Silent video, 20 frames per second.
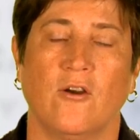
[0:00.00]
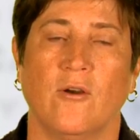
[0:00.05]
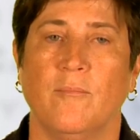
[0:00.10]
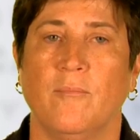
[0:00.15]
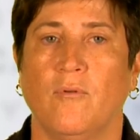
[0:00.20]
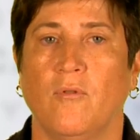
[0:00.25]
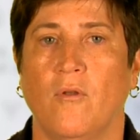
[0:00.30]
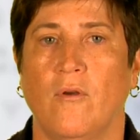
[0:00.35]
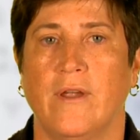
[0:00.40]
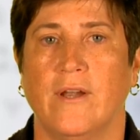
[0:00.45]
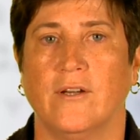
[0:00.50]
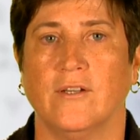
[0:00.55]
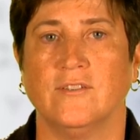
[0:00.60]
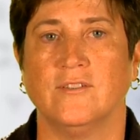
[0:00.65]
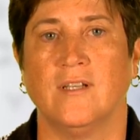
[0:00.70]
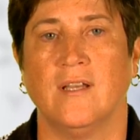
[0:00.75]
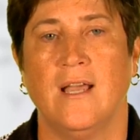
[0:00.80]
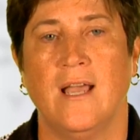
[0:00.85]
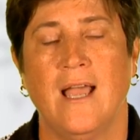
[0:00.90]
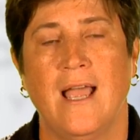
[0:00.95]

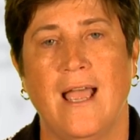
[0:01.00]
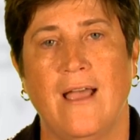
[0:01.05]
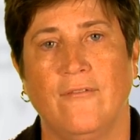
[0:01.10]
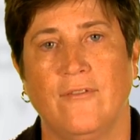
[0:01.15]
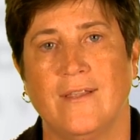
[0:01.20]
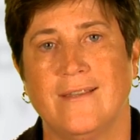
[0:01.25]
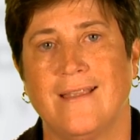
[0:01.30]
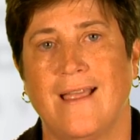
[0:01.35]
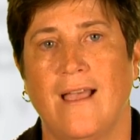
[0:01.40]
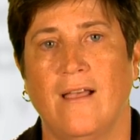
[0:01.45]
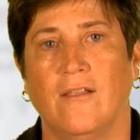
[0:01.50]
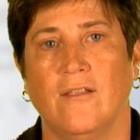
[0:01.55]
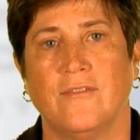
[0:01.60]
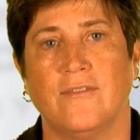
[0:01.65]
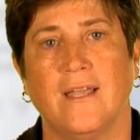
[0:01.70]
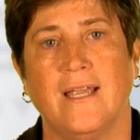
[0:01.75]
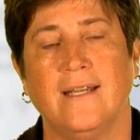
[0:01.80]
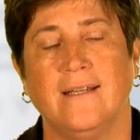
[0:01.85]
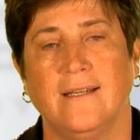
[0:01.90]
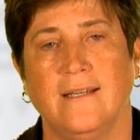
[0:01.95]
employers have the talent
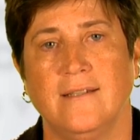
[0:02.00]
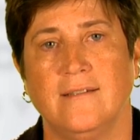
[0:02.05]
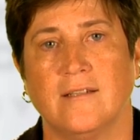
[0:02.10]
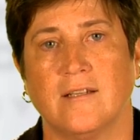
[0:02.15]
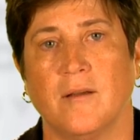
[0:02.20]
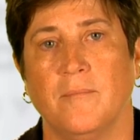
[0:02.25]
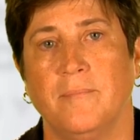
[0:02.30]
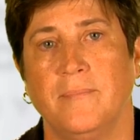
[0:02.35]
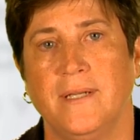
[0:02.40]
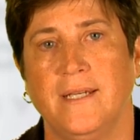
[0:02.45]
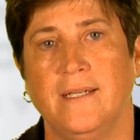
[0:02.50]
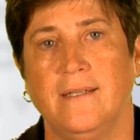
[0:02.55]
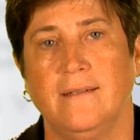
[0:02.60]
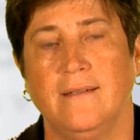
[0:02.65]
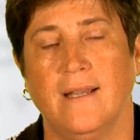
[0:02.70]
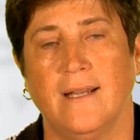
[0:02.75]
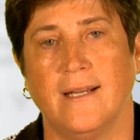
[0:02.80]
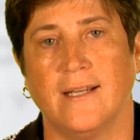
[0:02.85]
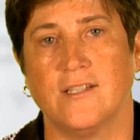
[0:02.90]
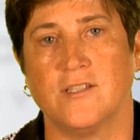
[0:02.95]
they need to compete
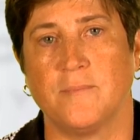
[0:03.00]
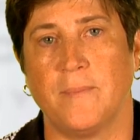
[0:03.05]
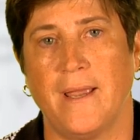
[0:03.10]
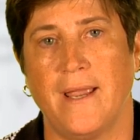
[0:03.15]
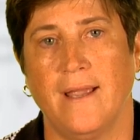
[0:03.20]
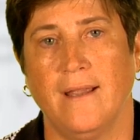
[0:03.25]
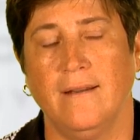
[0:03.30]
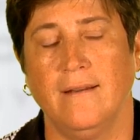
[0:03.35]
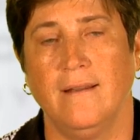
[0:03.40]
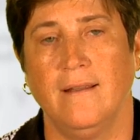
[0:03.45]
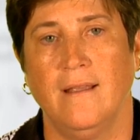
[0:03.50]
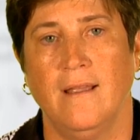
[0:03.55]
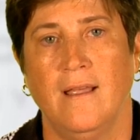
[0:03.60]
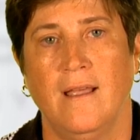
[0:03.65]
and expand,